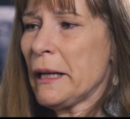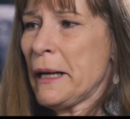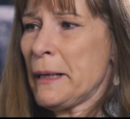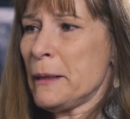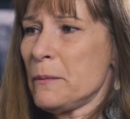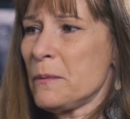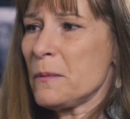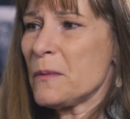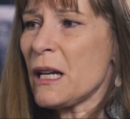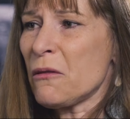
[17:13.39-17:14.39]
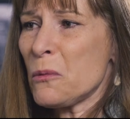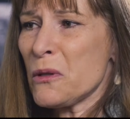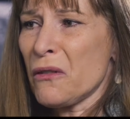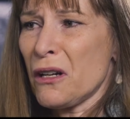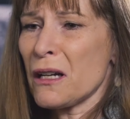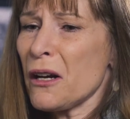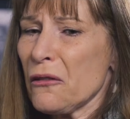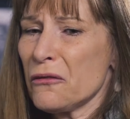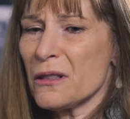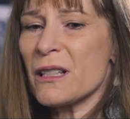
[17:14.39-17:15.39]
Um, David was very
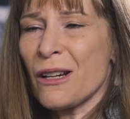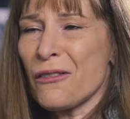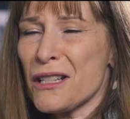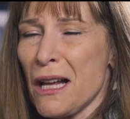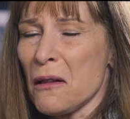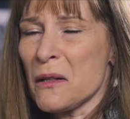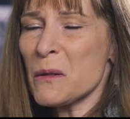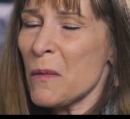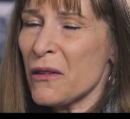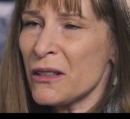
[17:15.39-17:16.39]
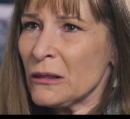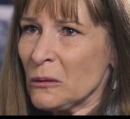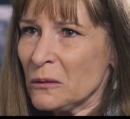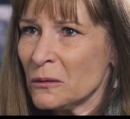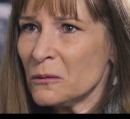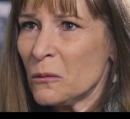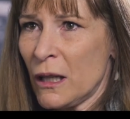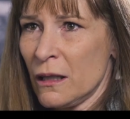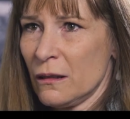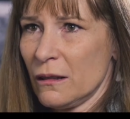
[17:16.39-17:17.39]
careful to never tell his mother
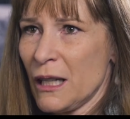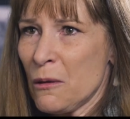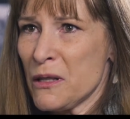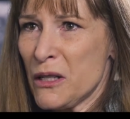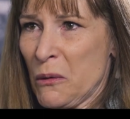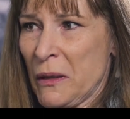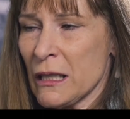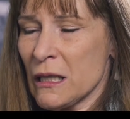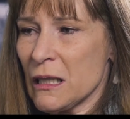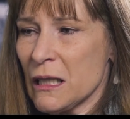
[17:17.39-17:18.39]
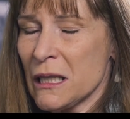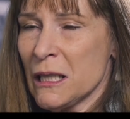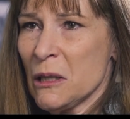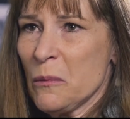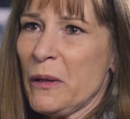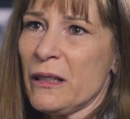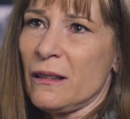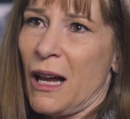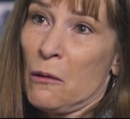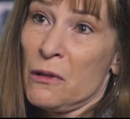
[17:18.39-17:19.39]
what he was doing,
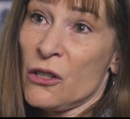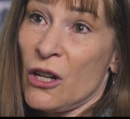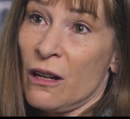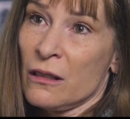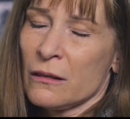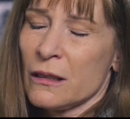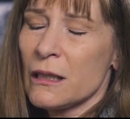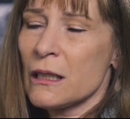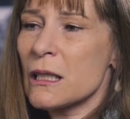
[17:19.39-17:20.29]
but I would share.